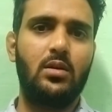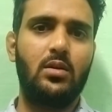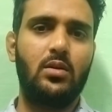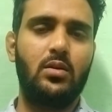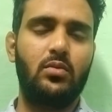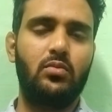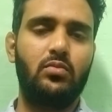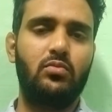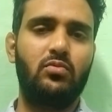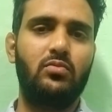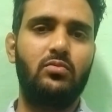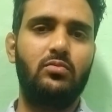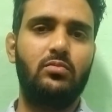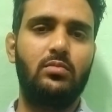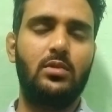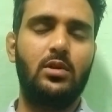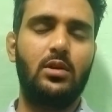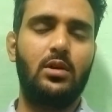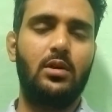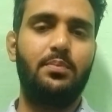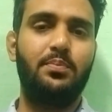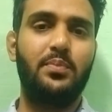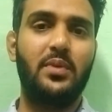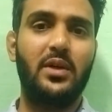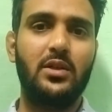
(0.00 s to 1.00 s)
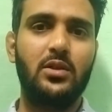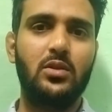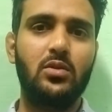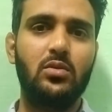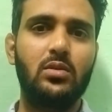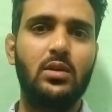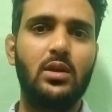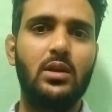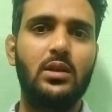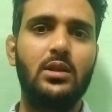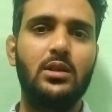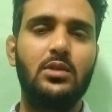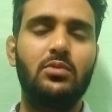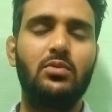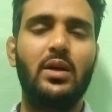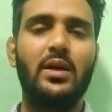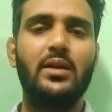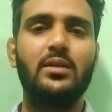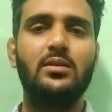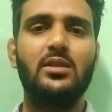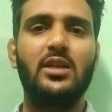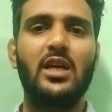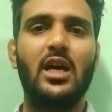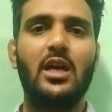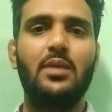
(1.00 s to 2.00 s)
a particular
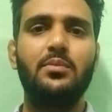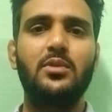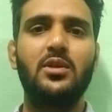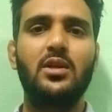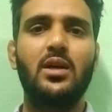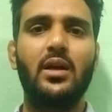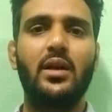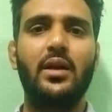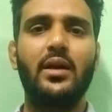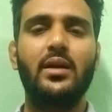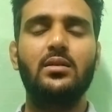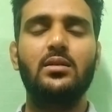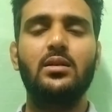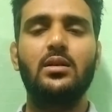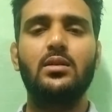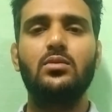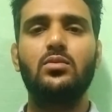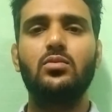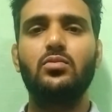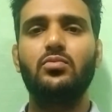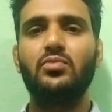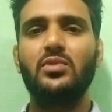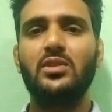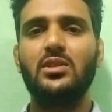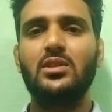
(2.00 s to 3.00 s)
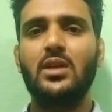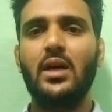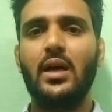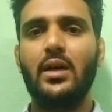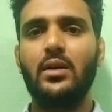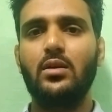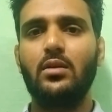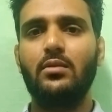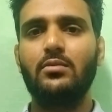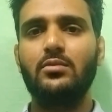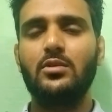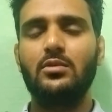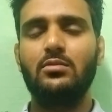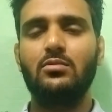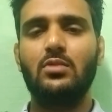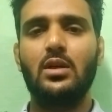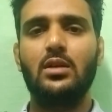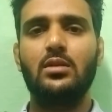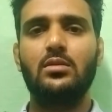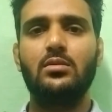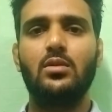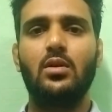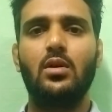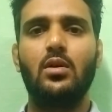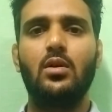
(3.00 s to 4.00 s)
device can be connected to which kind of
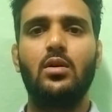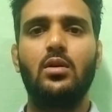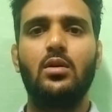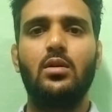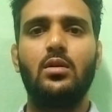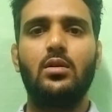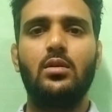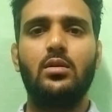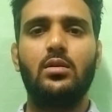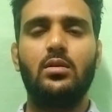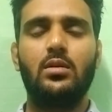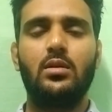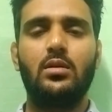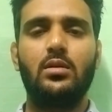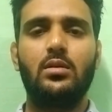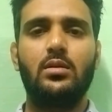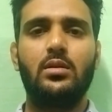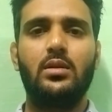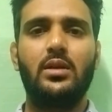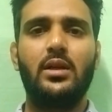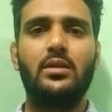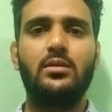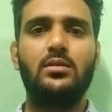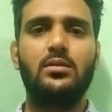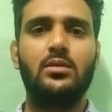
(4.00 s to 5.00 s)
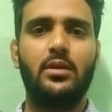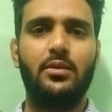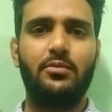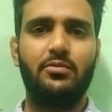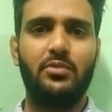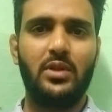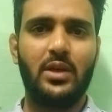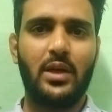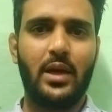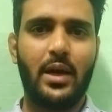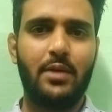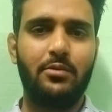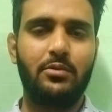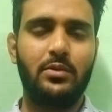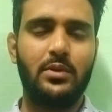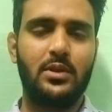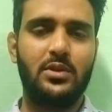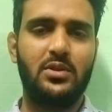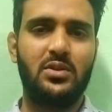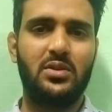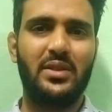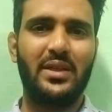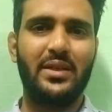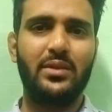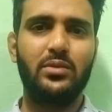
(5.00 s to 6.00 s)
device. Let's say we have
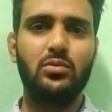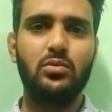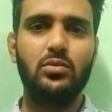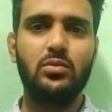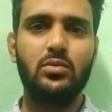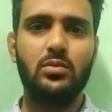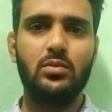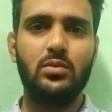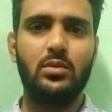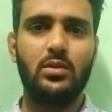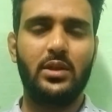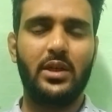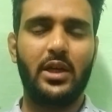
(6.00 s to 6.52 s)
a straight through